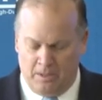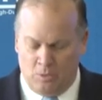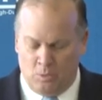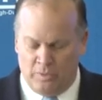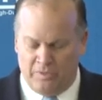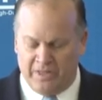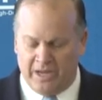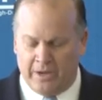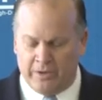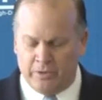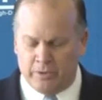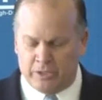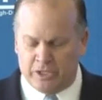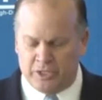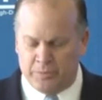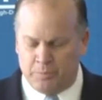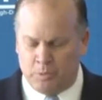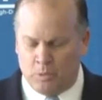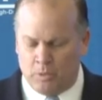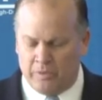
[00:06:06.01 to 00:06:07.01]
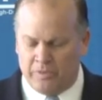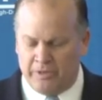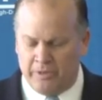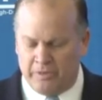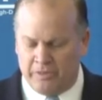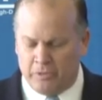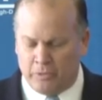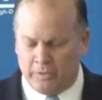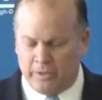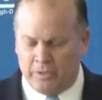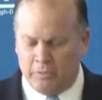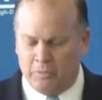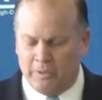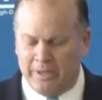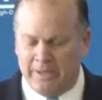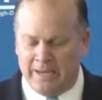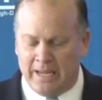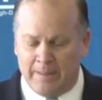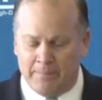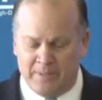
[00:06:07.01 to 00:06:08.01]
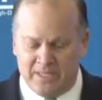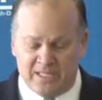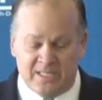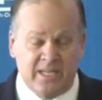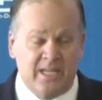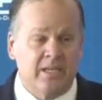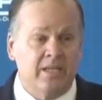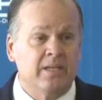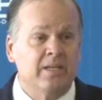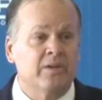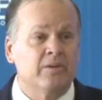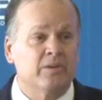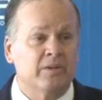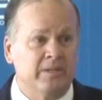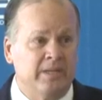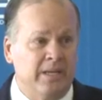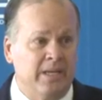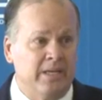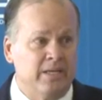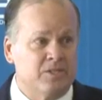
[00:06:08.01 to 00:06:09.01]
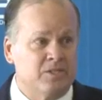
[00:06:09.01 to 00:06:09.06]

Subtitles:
Without your support, the authority would not be standing here today.